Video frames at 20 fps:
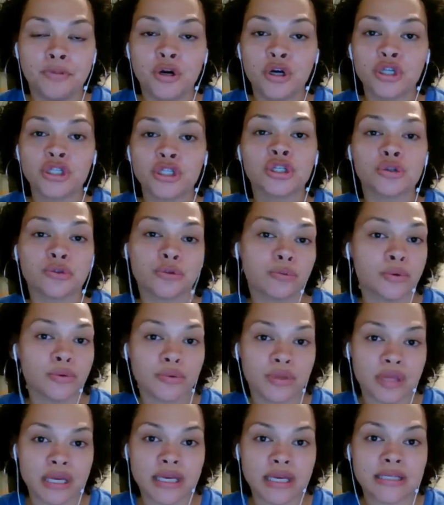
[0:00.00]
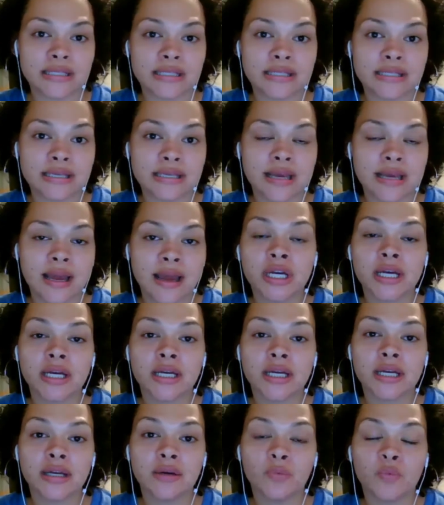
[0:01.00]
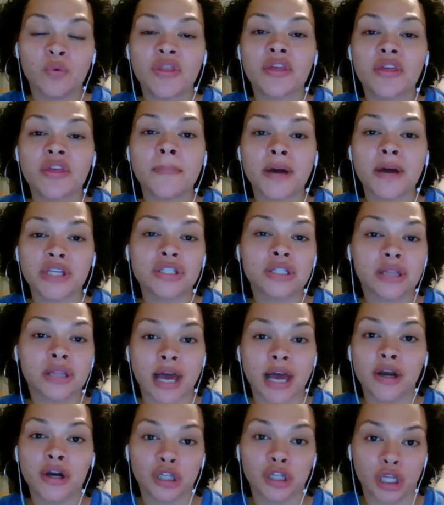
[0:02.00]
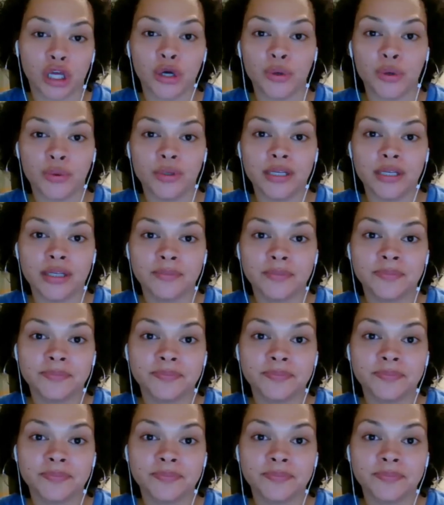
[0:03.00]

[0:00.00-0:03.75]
push through this with a much lighter load.